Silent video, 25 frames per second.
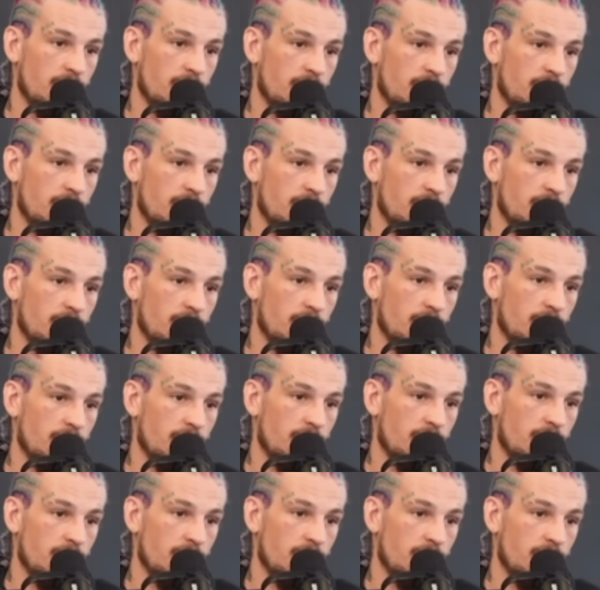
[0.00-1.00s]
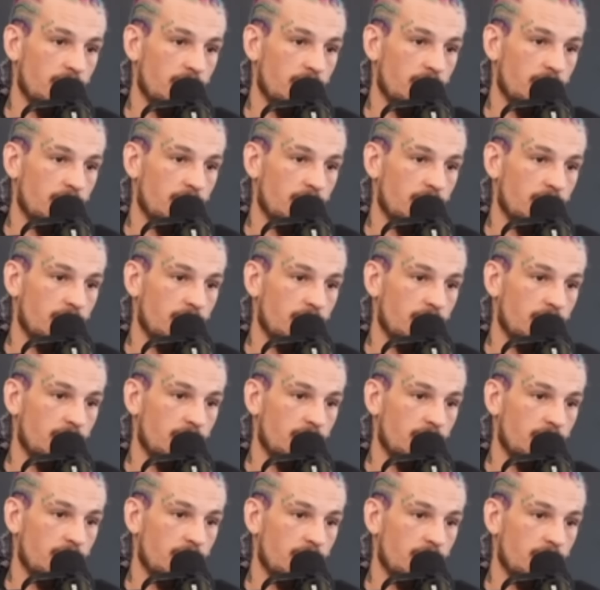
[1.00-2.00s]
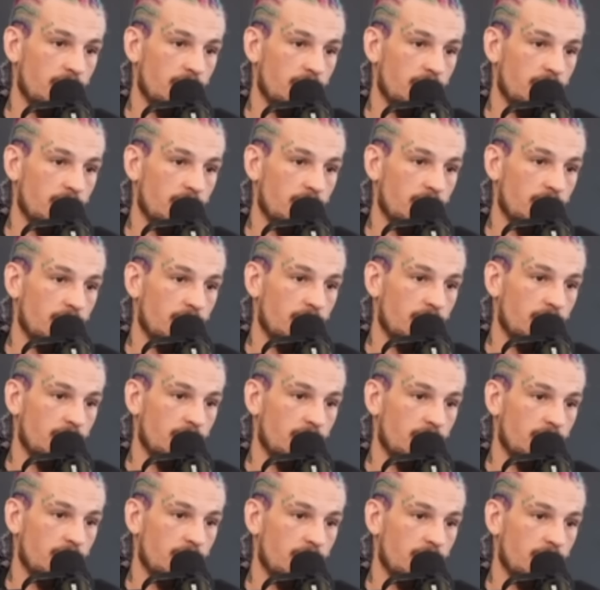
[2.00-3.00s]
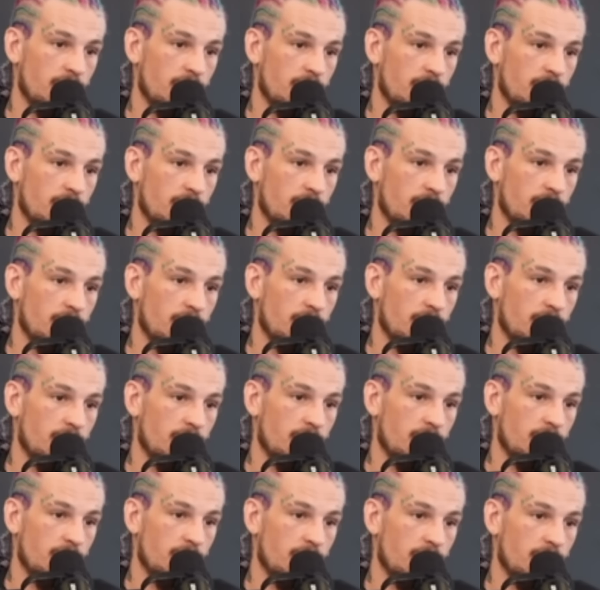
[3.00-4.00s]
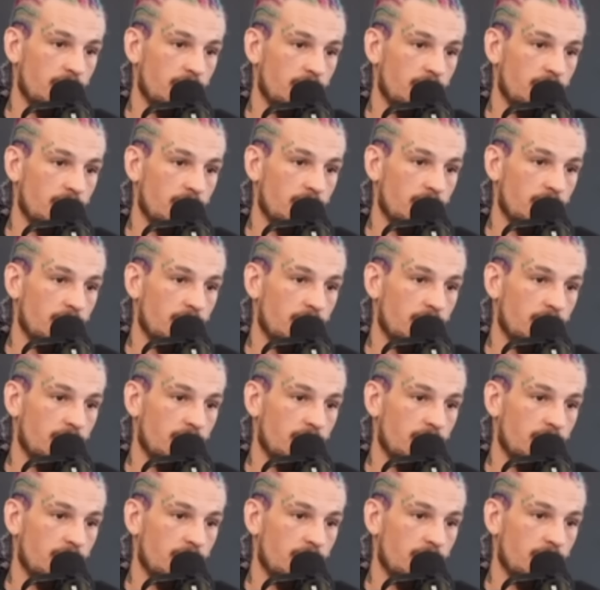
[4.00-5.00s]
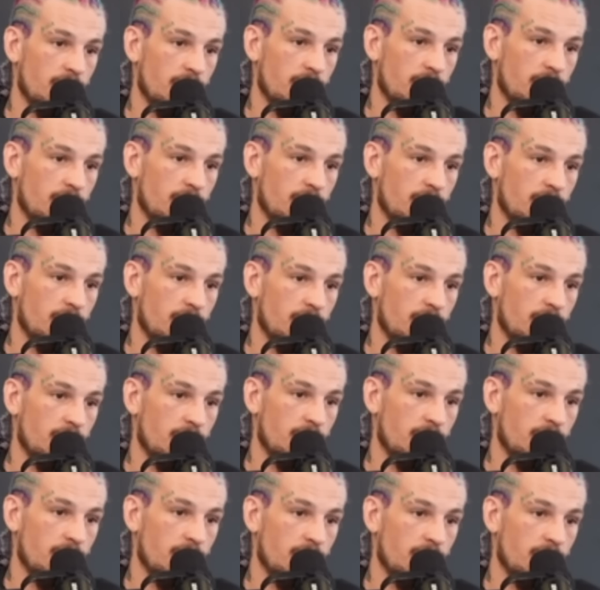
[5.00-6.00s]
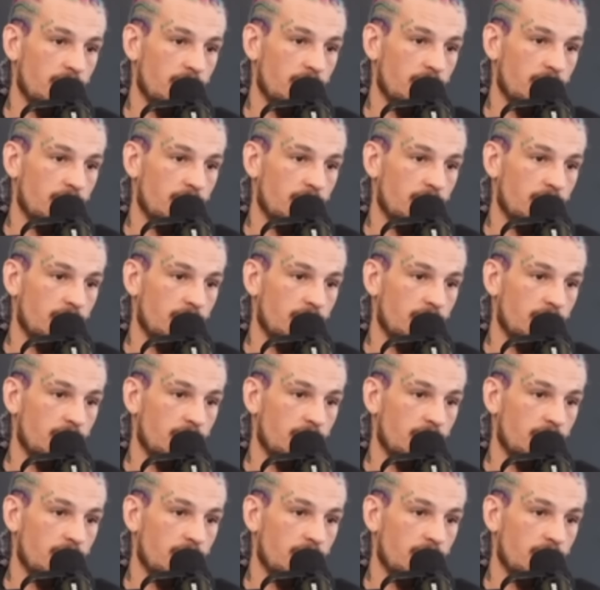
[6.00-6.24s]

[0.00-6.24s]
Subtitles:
(not speaking)